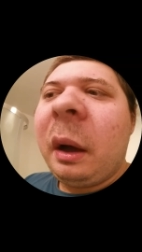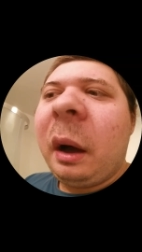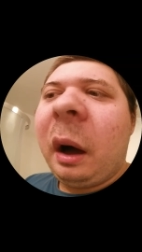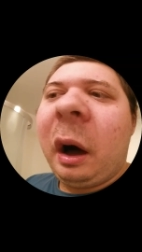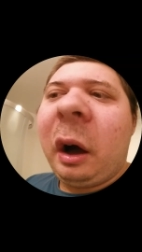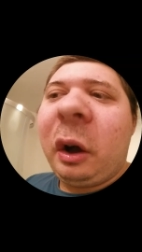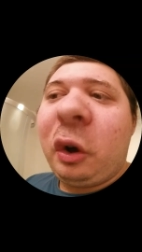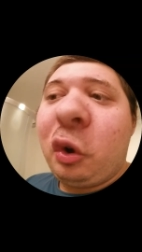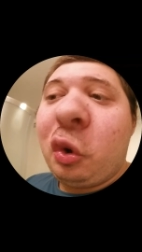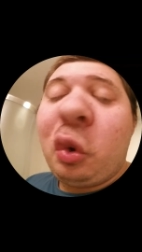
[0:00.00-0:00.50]

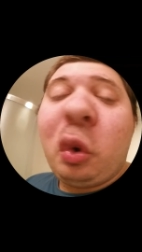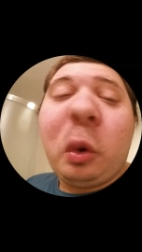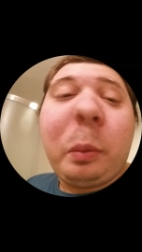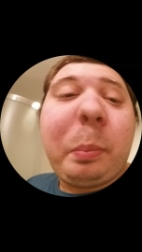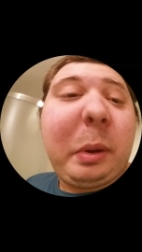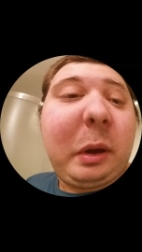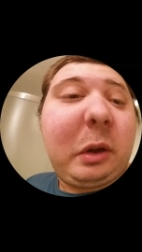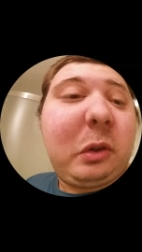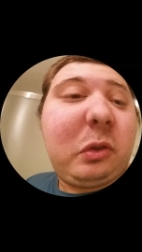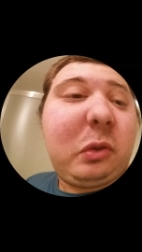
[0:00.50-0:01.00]
Uh, Google
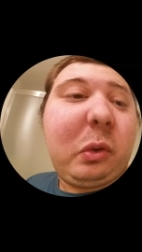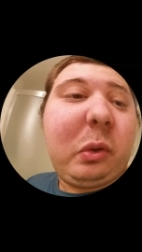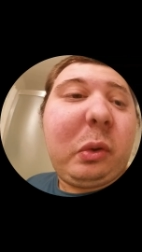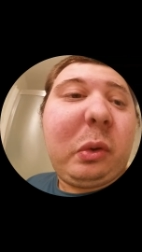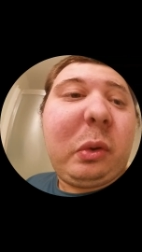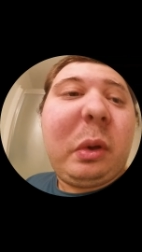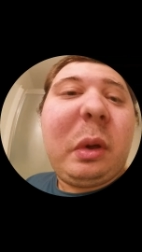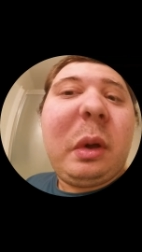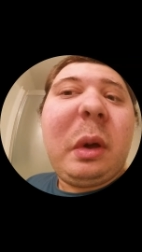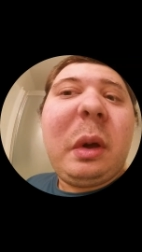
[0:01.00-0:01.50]

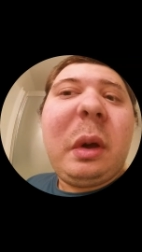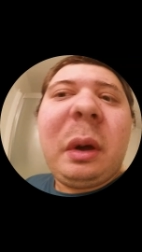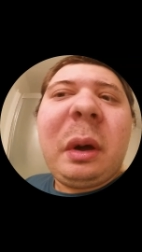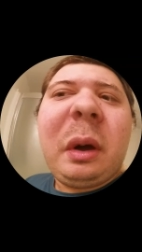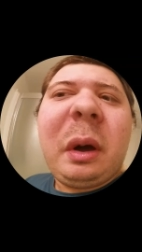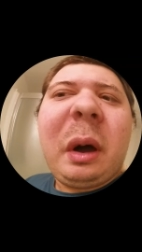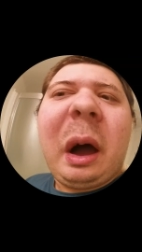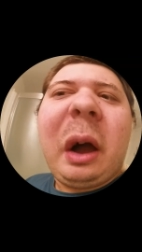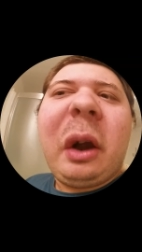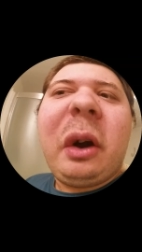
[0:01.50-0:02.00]
Pixel.
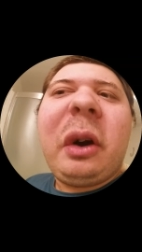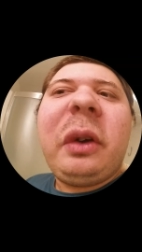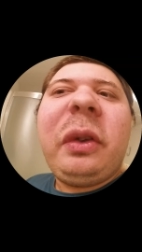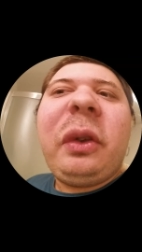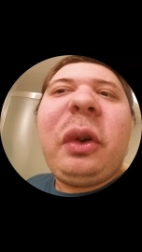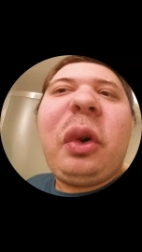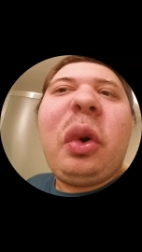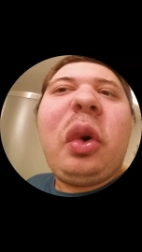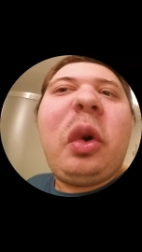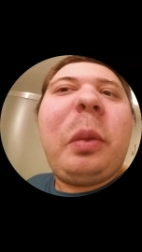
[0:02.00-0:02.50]
I heard
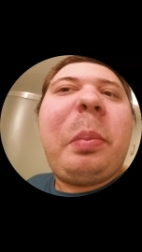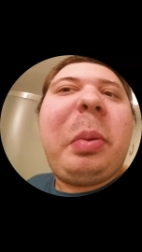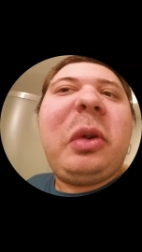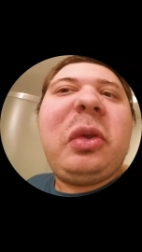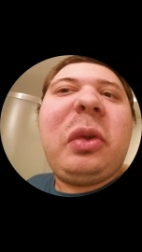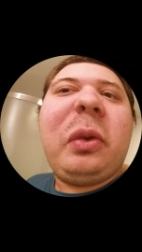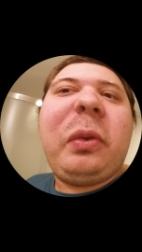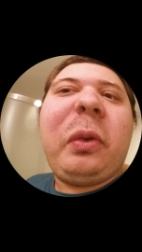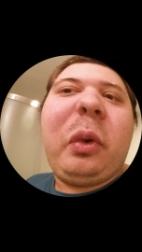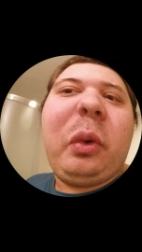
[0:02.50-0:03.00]
the Google
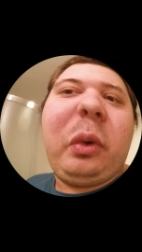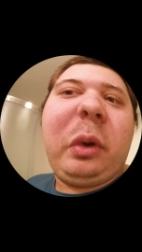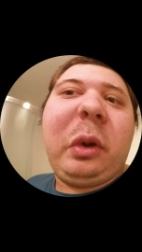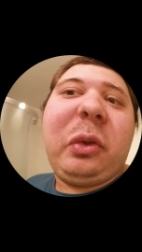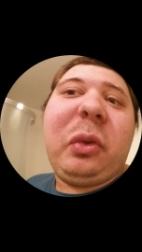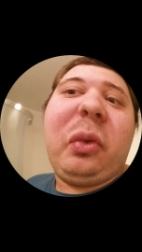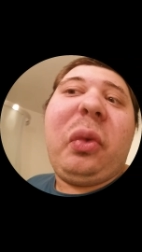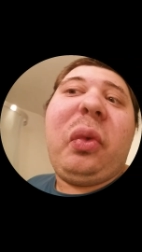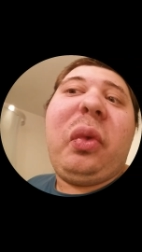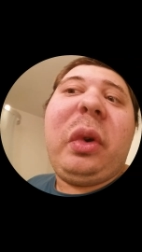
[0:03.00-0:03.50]
Pixel phone
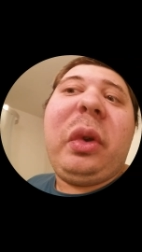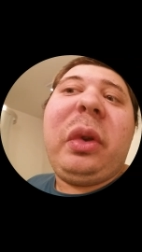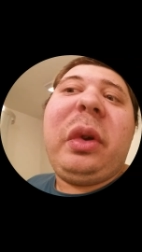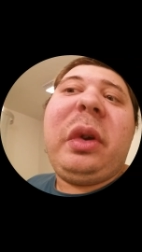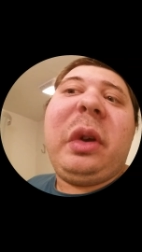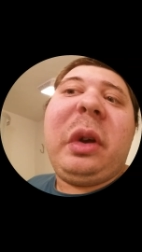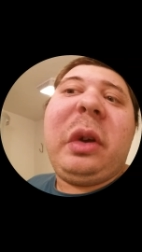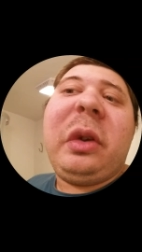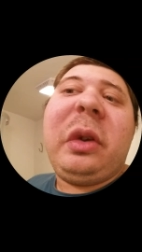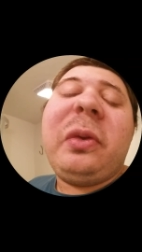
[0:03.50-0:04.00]
is a
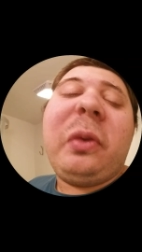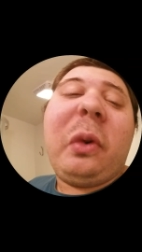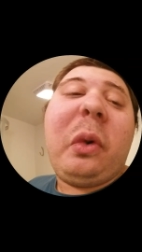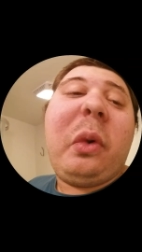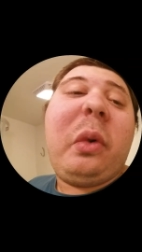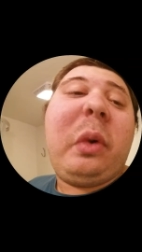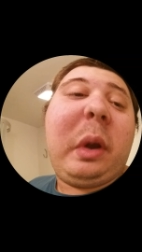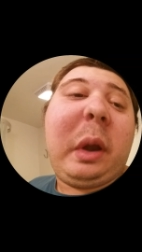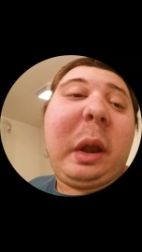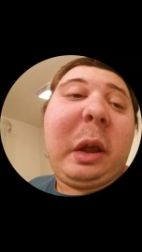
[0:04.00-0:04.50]
really nice
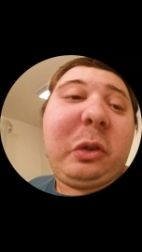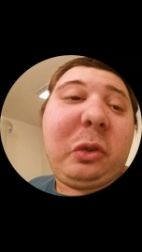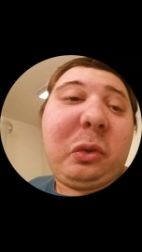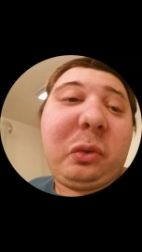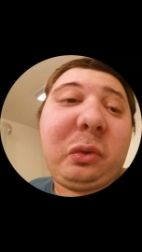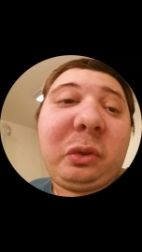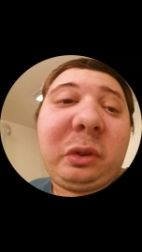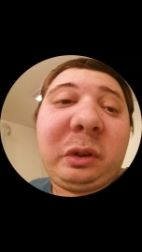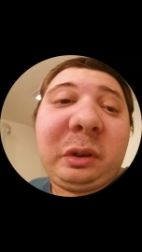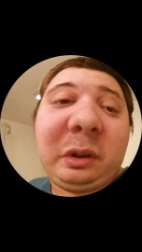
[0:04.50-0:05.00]
phone. It has a
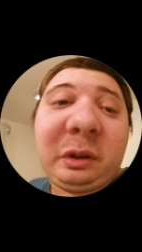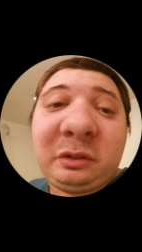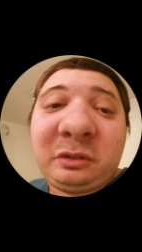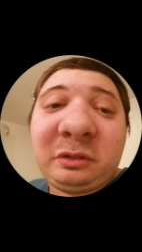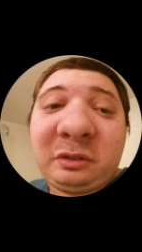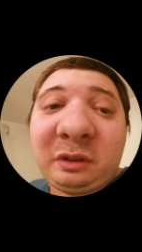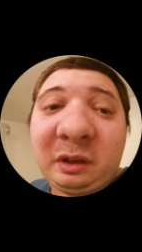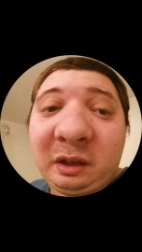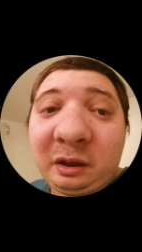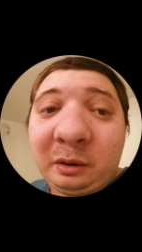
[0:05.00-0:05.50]
really nice
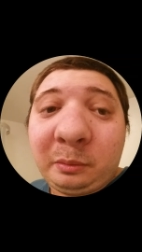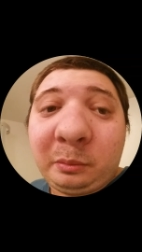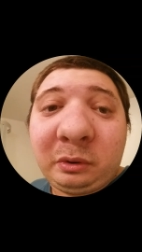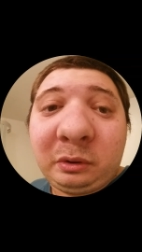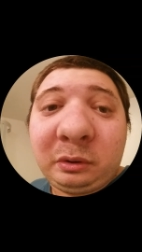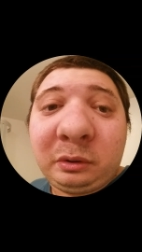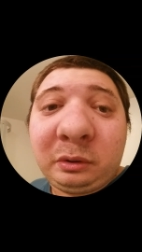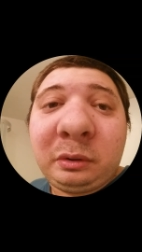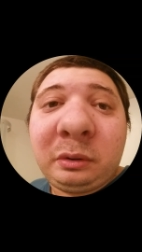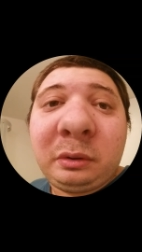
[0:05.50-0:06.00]

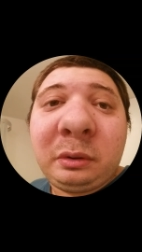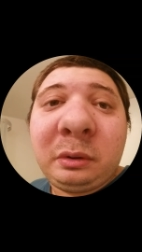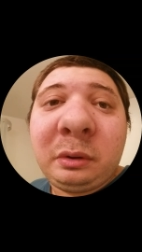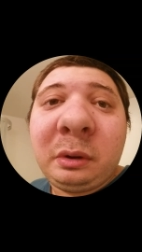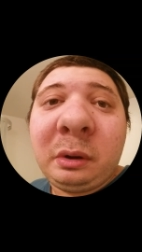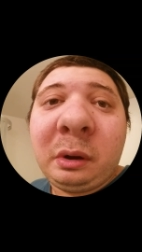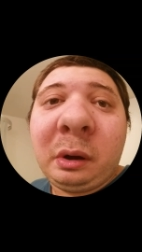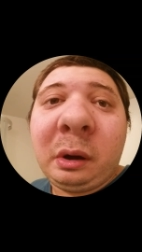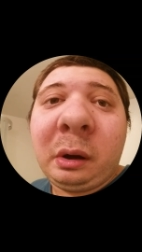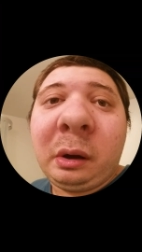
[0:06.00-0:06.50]
camera.
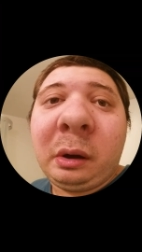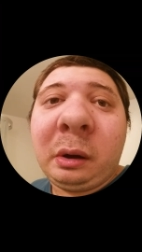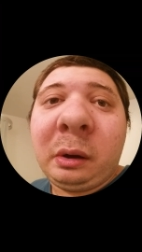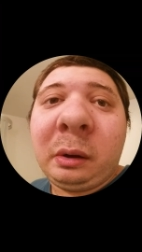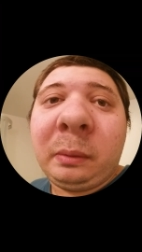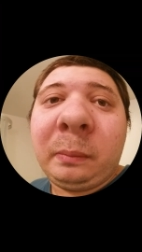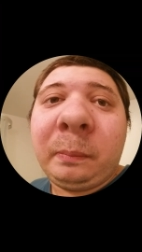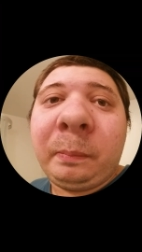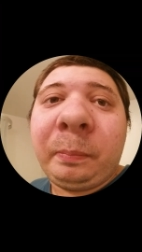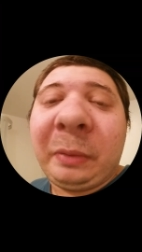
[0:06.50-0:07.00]

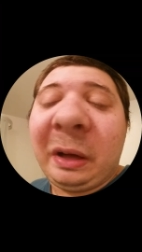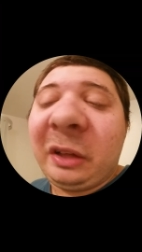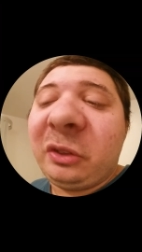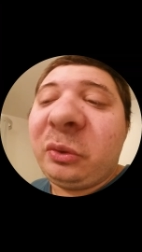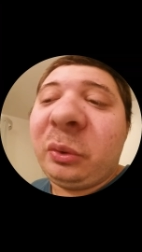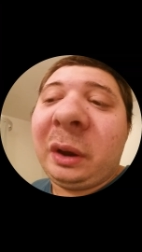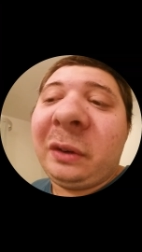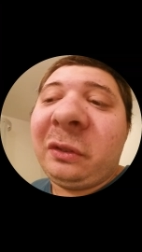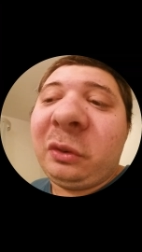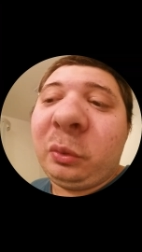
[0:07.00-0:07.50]
Um,
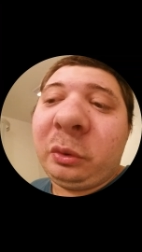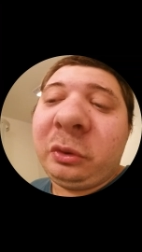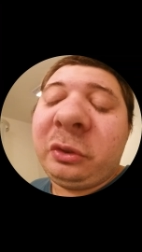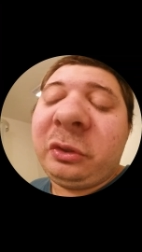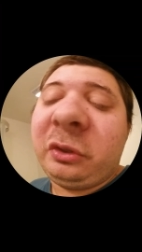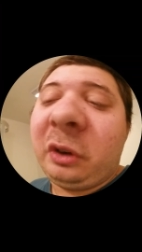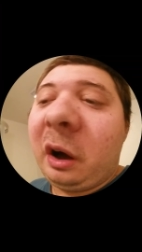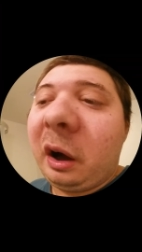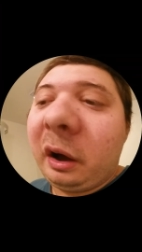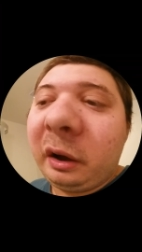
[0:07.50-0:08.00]
that's what
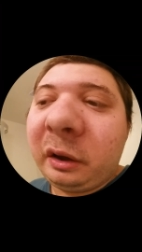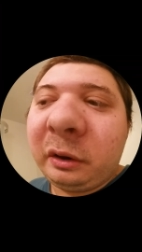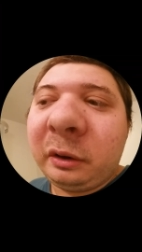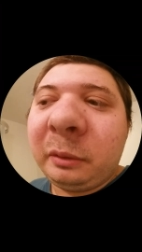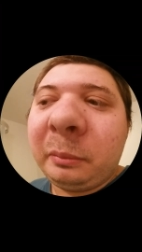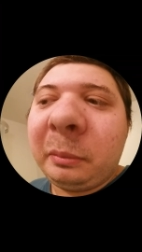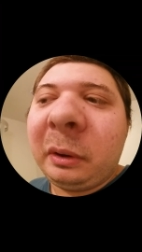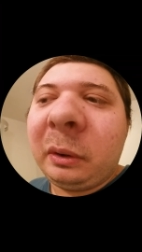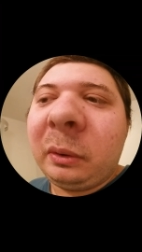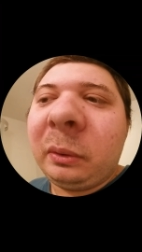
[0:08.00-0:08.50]
everyone's talking
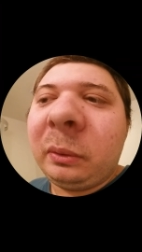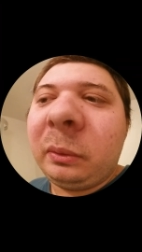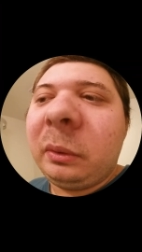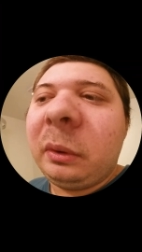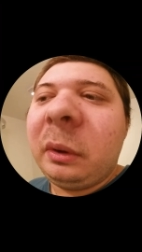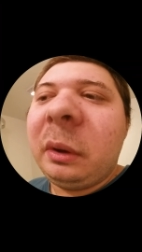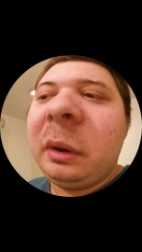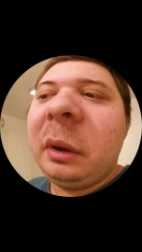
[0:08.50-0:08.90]
about.